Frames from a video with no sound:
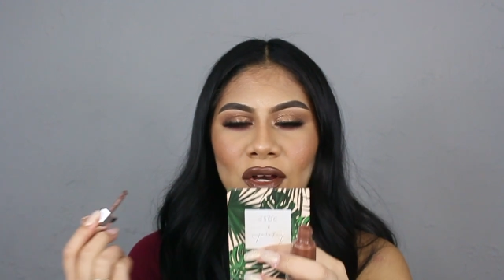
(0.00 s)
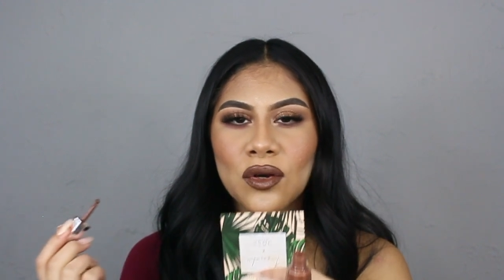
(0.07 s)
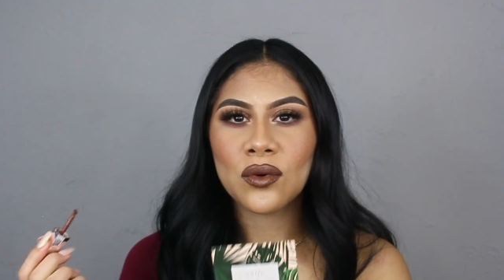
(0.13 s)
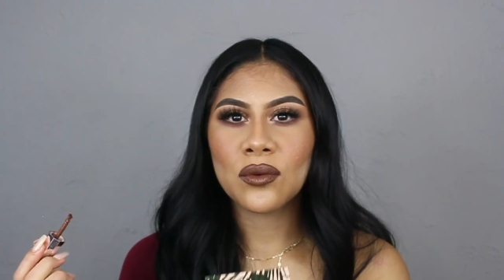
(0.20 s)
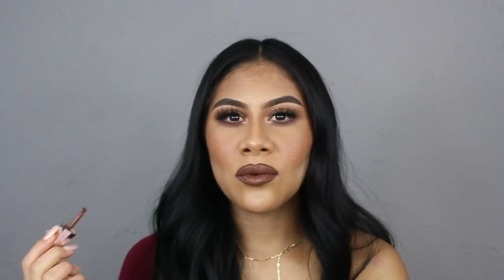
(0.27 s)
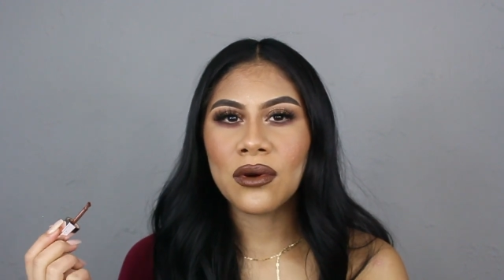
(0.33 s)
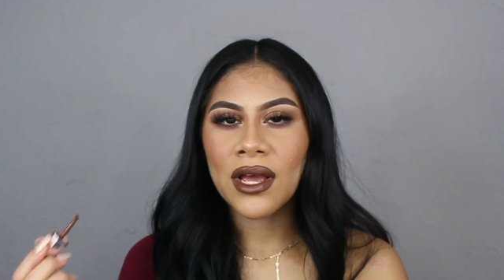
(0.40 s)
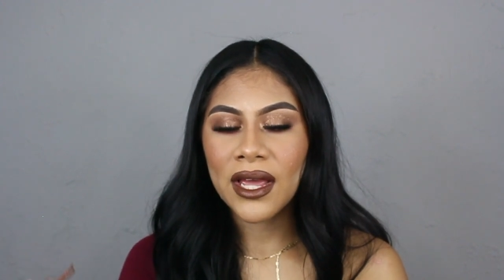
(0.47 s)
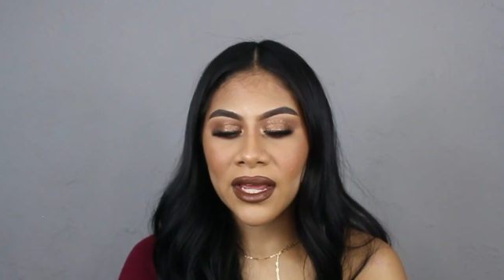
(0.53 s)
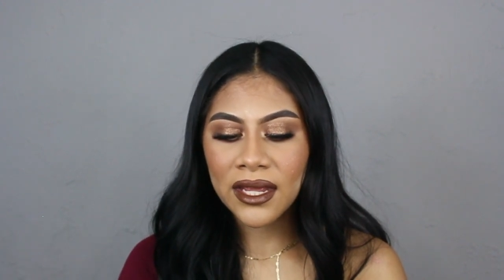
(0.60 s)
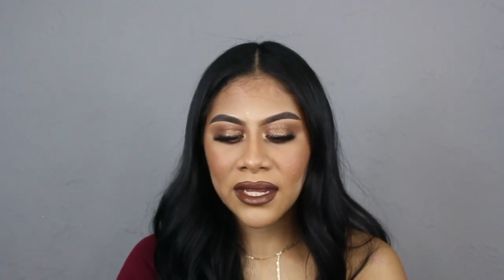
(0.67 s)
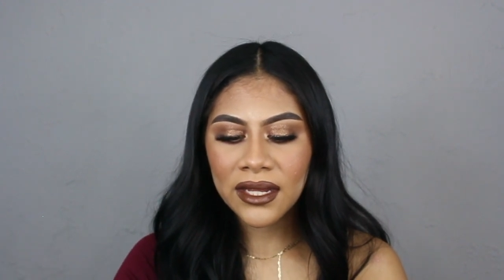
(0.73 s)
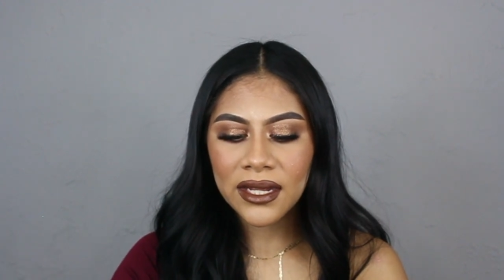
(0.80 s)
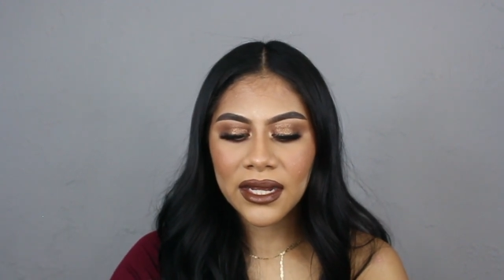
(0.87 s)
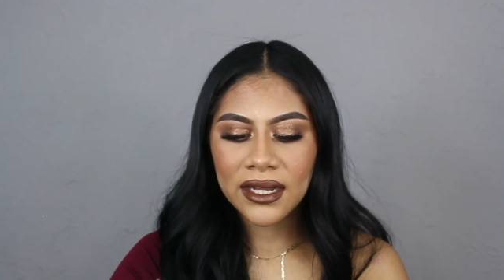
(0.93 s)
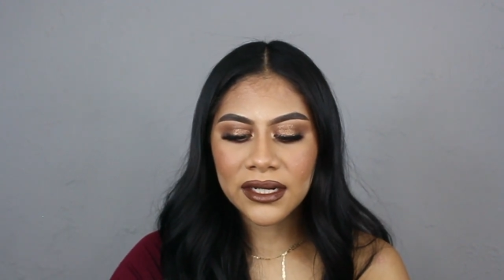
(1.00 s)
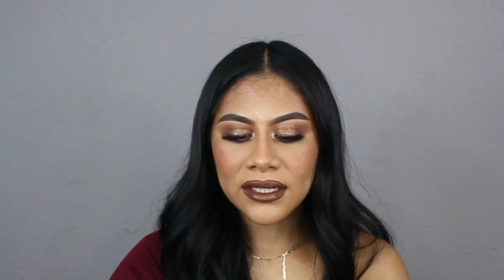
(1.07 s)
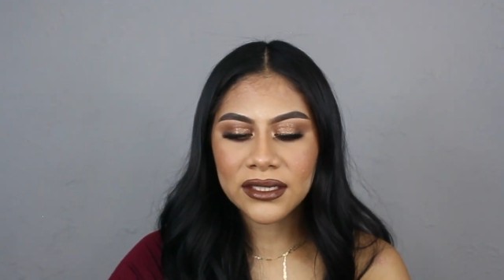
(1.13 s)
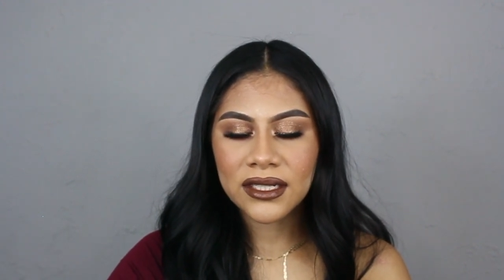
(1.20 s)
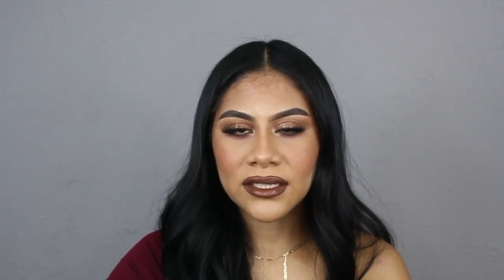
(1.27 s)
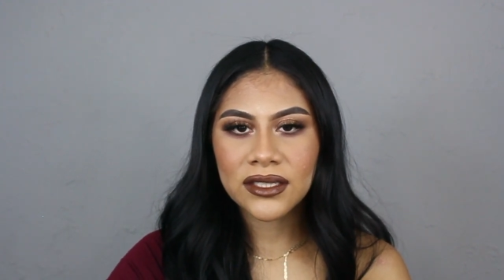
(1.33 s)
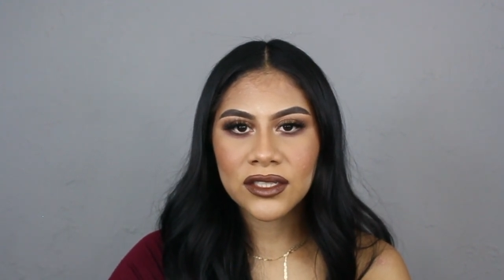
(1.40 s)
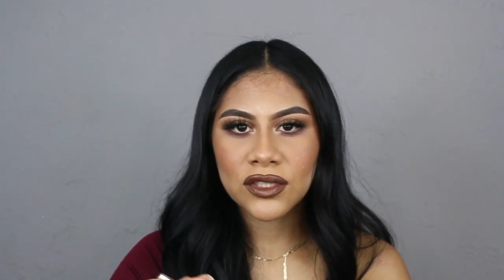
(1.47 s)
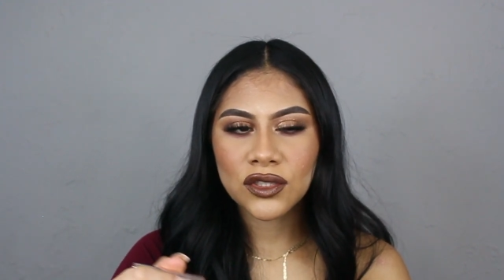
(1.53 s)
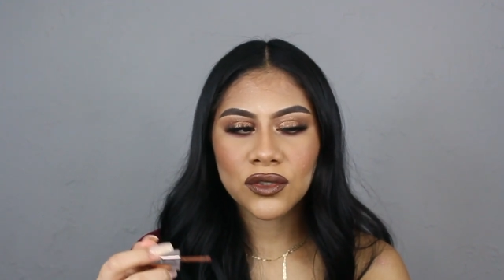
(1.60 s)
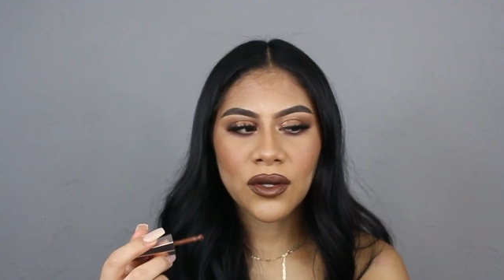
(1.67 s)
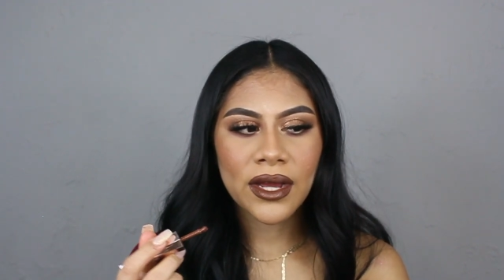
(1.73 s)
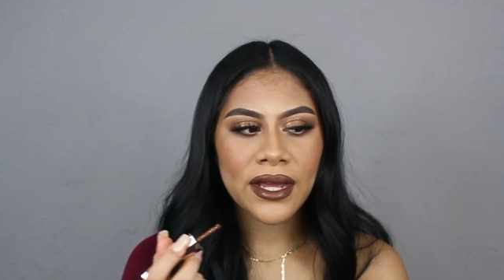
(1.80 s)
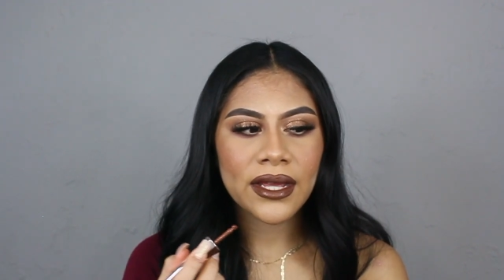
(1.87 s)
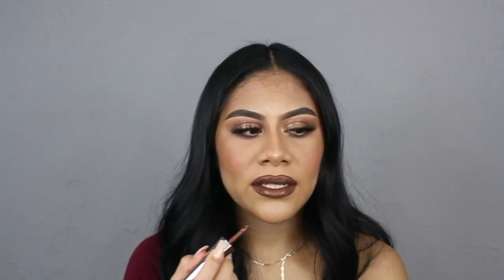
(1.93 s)
wet and it doesn't
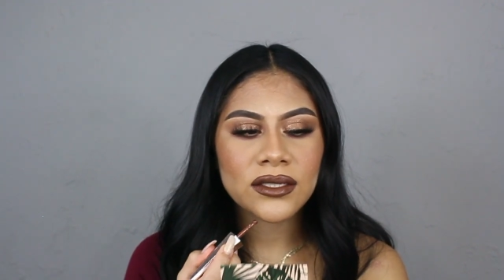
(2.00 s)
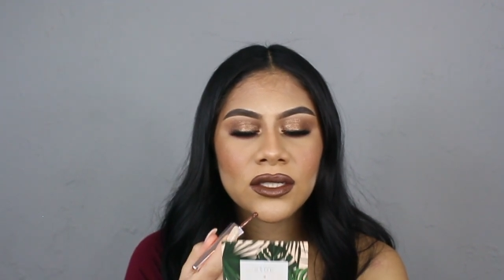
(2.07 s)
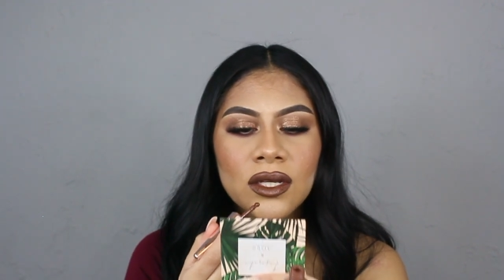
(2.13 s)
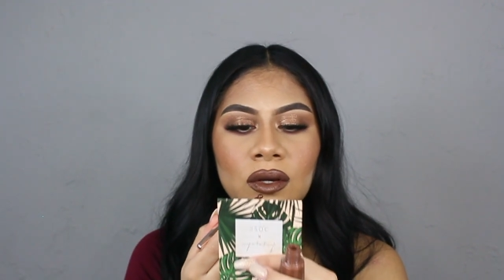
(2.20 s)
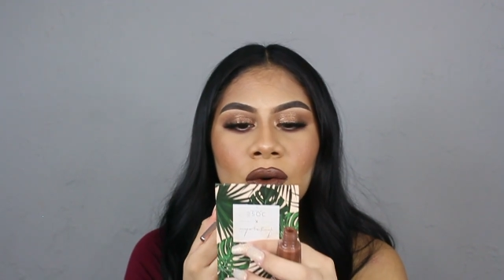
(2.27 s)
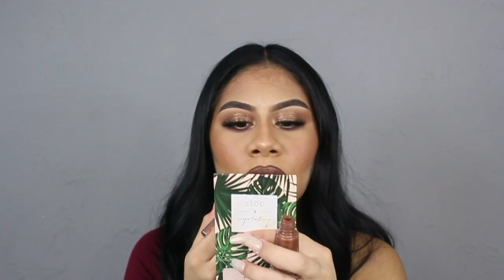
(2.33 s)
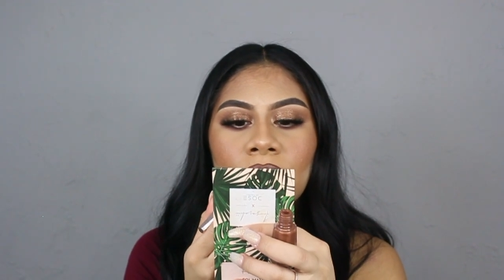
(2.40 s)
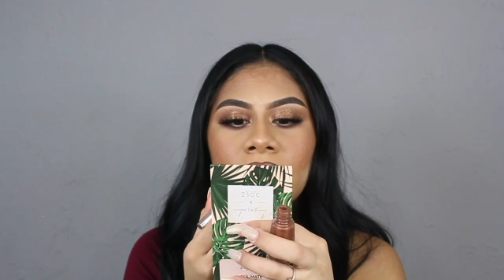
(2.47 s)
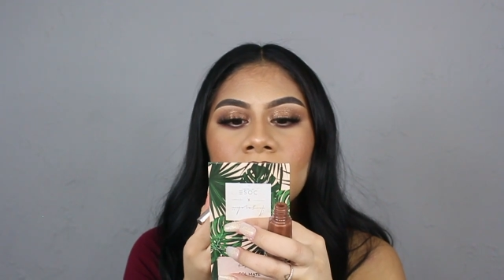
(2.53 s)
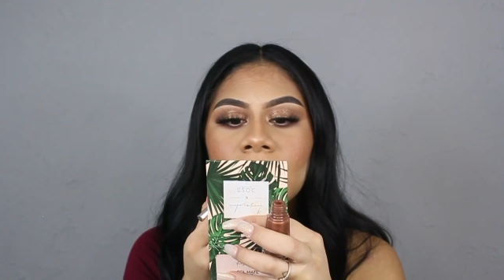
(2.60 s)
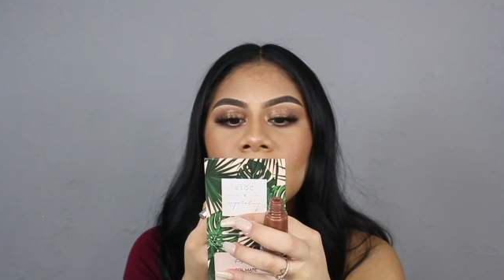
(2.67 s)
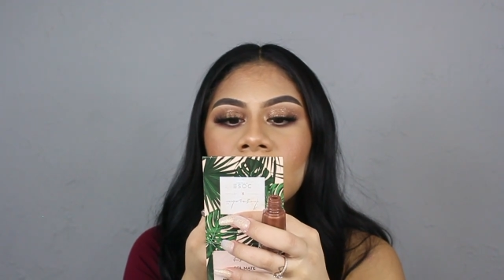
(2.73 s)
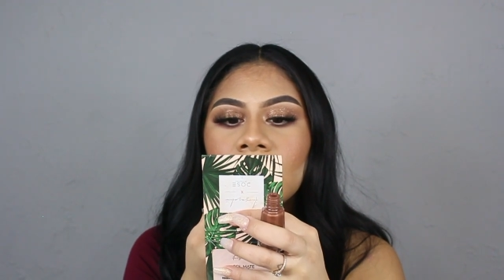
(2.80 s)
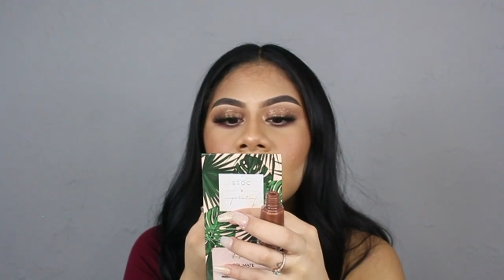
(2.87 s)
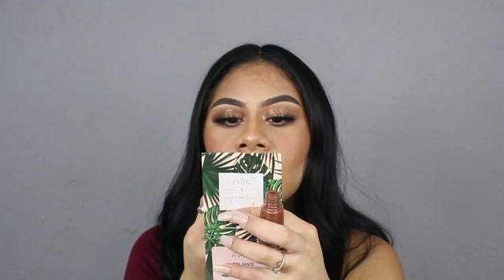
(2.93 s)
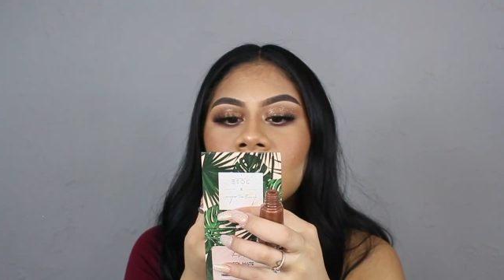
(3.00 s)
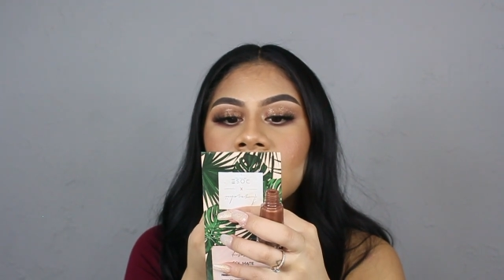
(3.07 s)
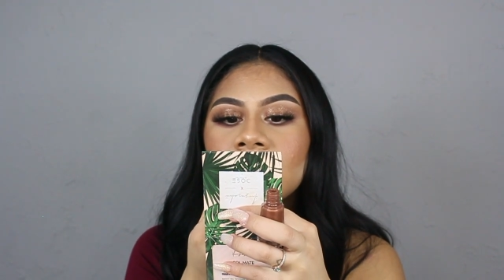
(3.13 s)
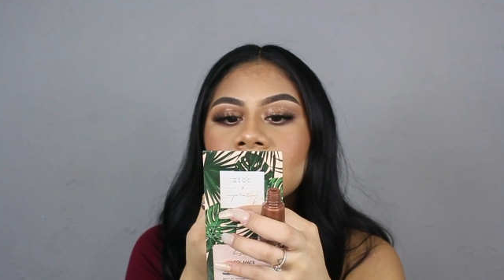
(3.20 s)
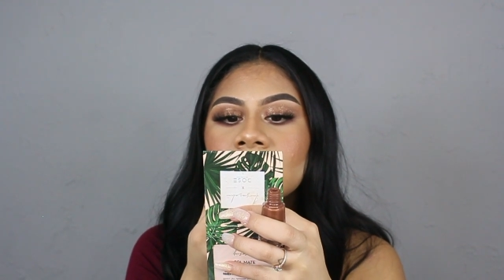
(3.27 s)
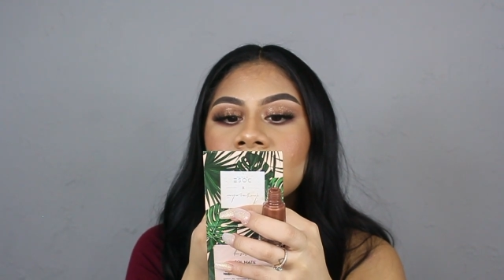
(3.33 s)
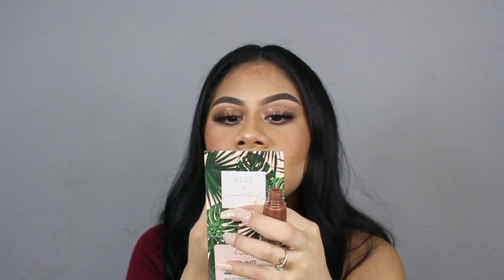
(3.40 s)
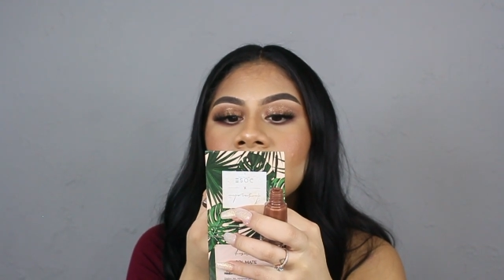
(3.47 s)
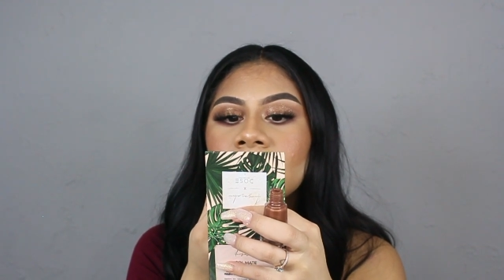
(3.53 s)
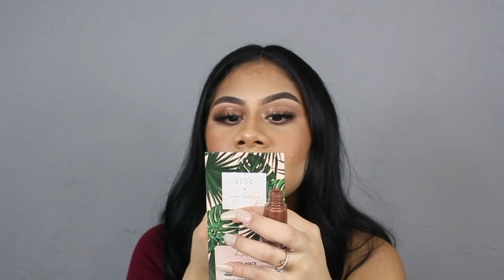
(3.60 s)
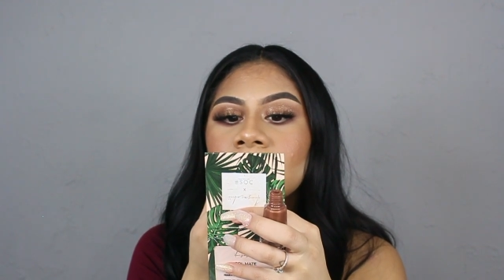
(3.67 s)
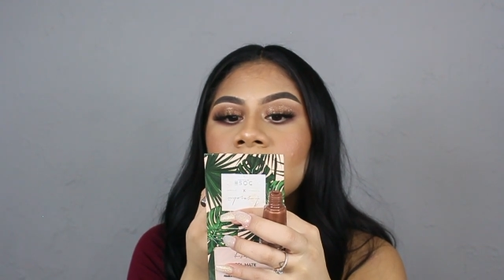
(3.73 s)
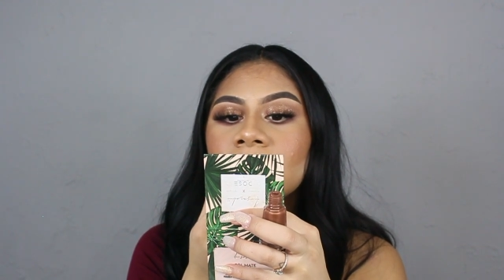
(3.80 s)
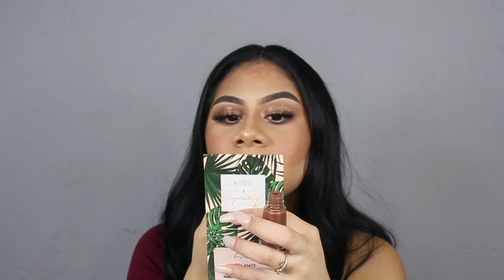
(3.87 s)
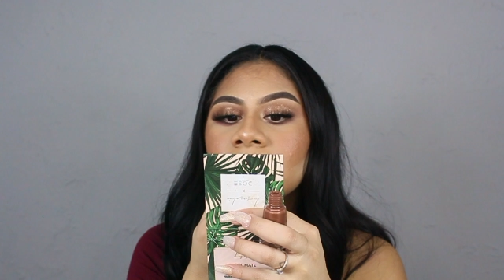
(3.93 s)
dry as quick, and it's like
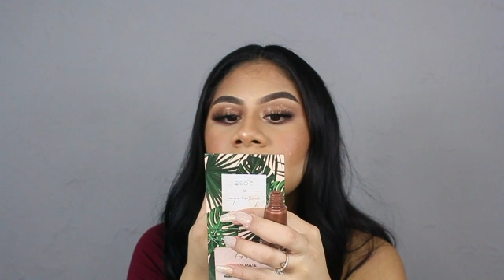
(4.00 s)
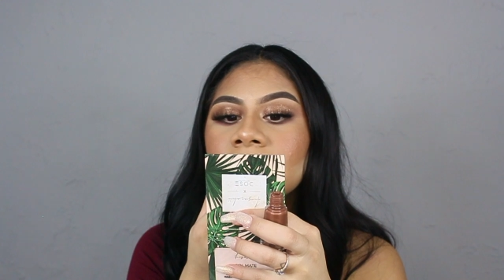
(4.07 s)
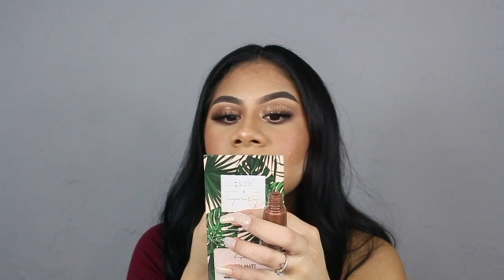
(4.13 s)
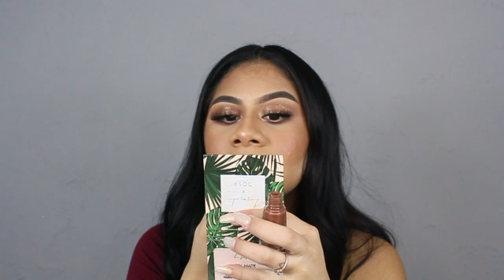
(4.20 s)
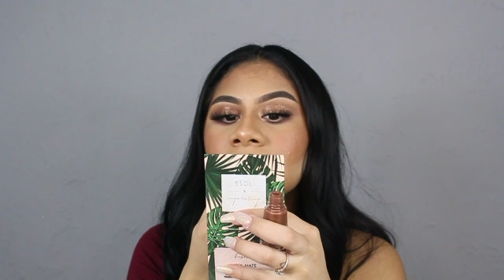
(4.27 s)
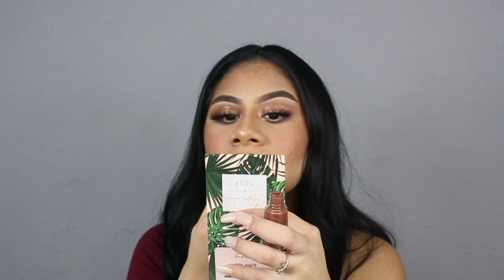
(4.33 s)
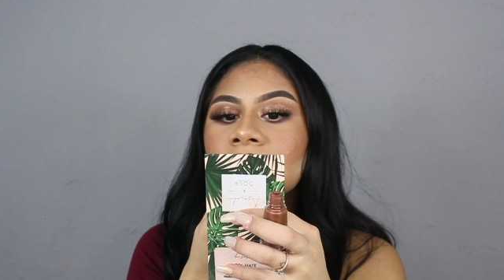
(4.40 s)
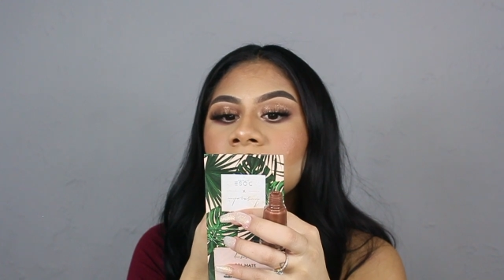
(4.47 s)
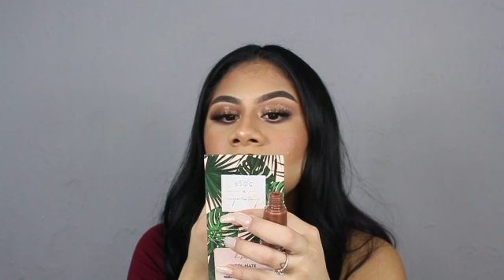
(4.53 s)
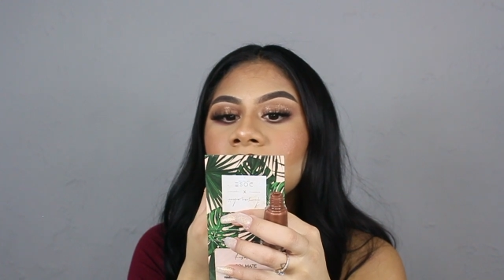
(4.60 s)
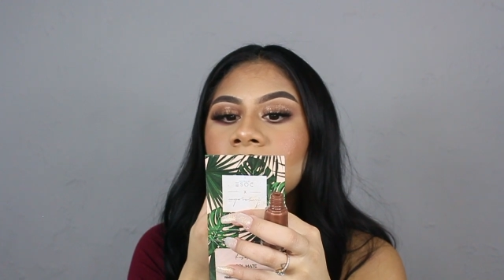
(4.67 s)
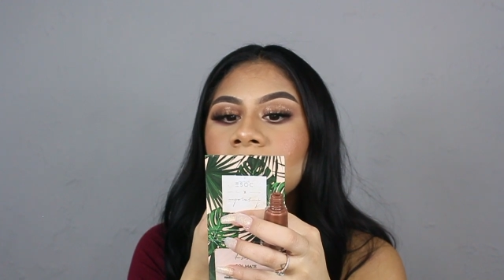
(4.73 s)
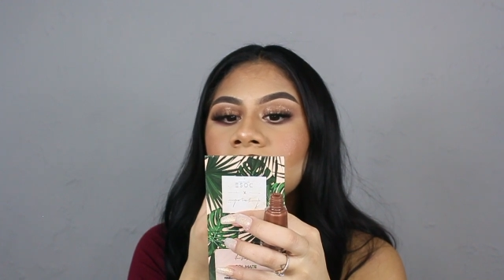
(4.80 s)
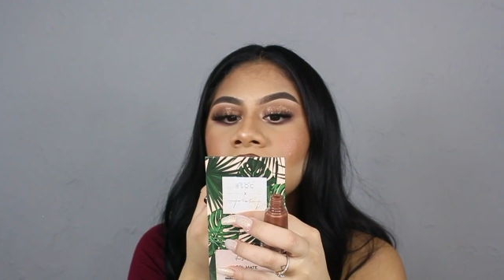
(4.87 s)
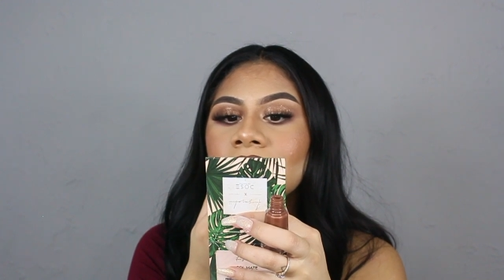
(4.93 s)
you can see